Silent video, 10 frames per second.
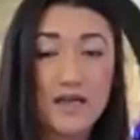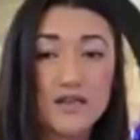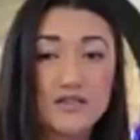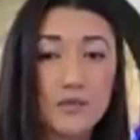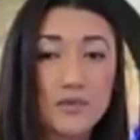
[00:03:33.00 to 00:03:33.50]

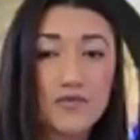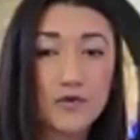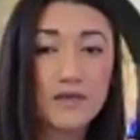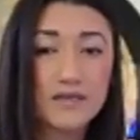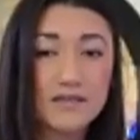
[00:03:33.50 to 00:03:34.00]
So before
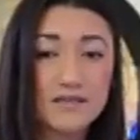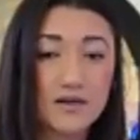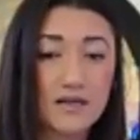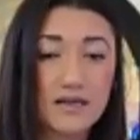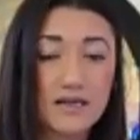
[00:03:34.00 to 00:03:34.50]
we get
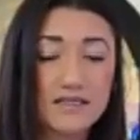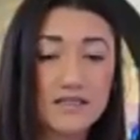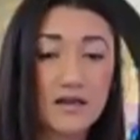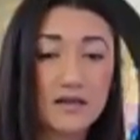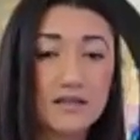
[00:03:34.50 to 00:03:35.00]
started, let's
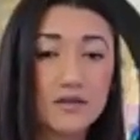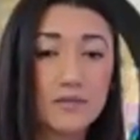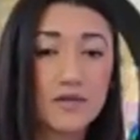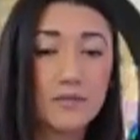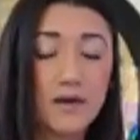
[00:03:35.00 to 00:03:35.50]
talk a little
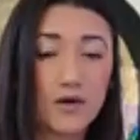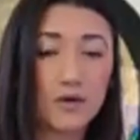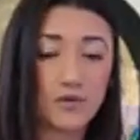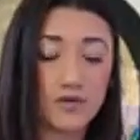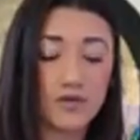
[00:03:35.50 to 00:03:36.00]
bit
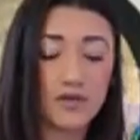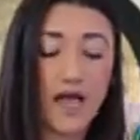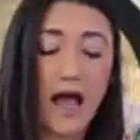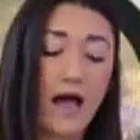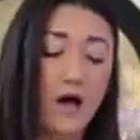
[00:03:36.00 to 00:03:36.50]
about
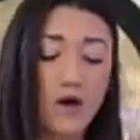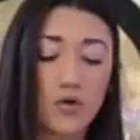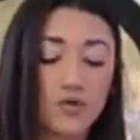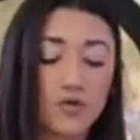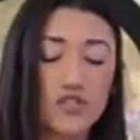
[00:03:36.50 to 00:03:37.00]

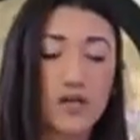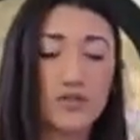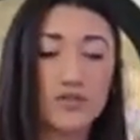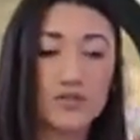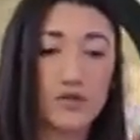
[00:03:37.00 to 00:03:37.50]
how
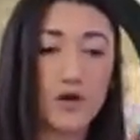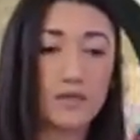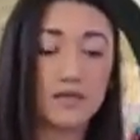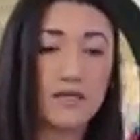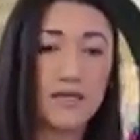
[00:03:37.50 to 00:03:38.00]
childhood
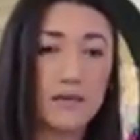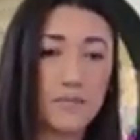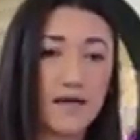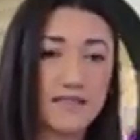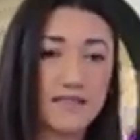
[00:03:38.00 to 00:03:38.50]
trauma
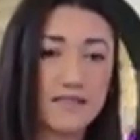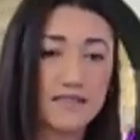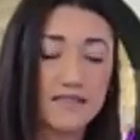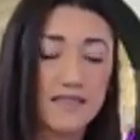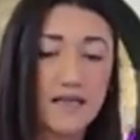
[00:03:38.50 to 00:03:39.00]
impacts
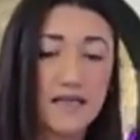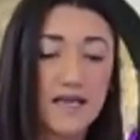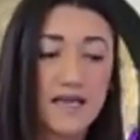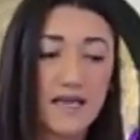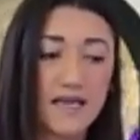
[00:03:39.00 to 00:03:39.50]
us
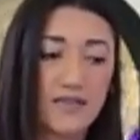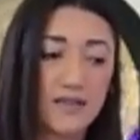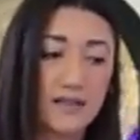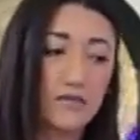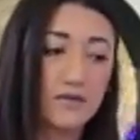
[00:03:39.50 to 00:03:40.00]
at the
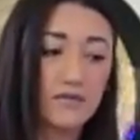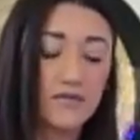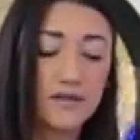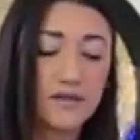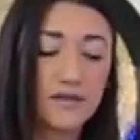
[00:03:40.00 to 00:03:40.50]
level of
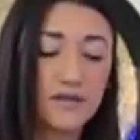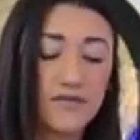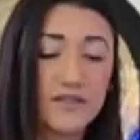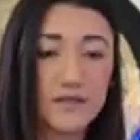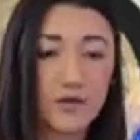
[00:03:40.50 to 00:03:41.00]
the
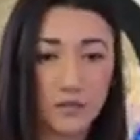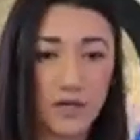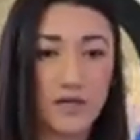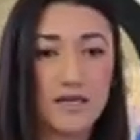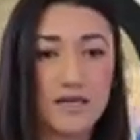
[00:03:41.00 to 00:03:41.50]
physical
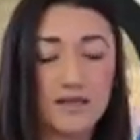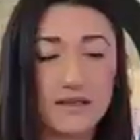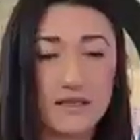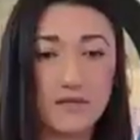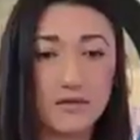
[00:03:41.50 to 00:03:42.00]
body, at
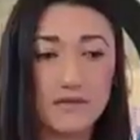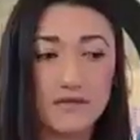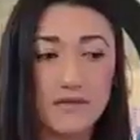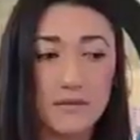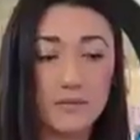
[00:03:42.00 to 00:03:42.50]
the level of
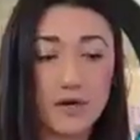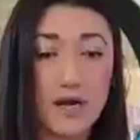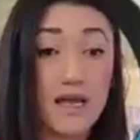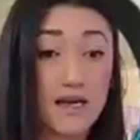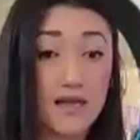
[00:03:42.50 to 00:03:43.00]
the
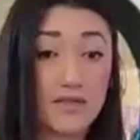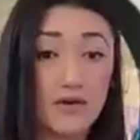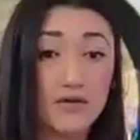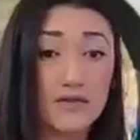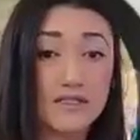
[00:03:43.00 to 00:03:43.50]
brain and
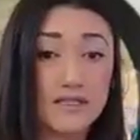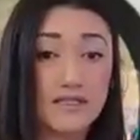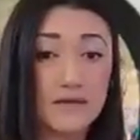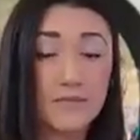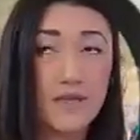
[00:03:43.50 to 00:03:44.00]
the nervous
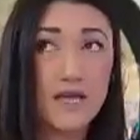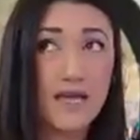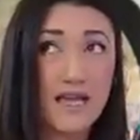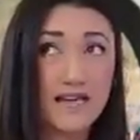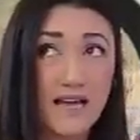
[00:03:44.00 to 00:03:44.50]
system.
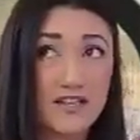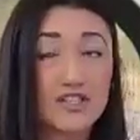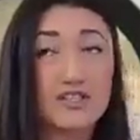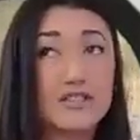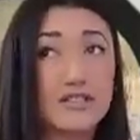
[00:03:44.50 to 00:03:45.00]
And it
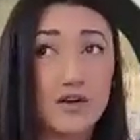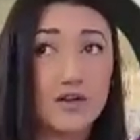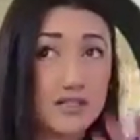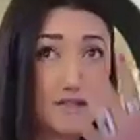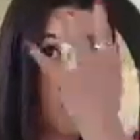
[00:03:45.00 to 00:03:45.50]
actually
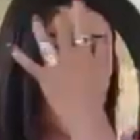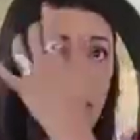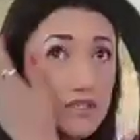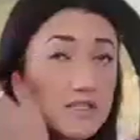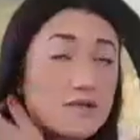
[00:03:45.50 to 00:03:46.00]
starts, of
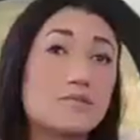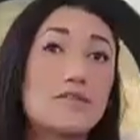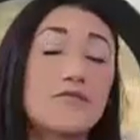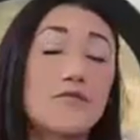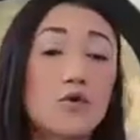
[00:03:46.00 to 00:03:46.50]
course,
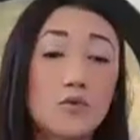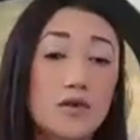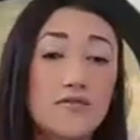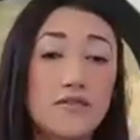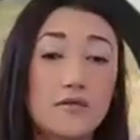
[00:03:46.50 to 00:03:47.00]
before we're
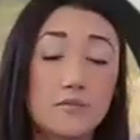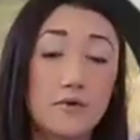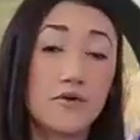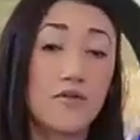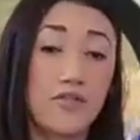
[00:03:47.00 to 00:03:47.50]
even birthed.